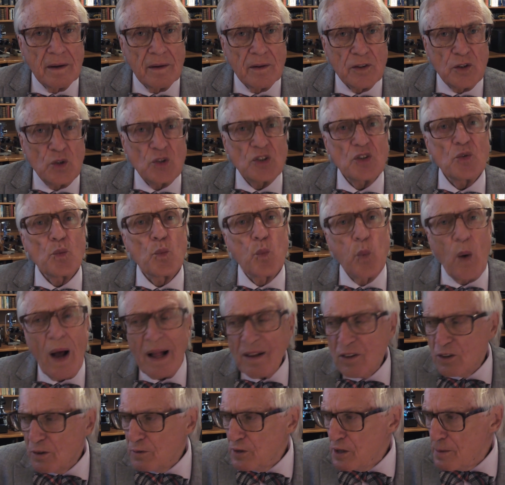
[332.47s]
You should
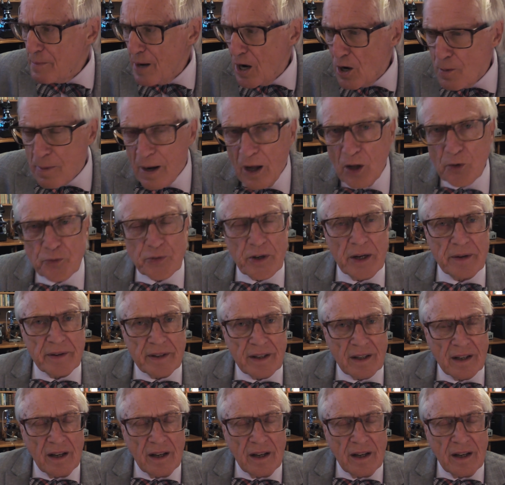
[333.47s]
welcome the mobile phone in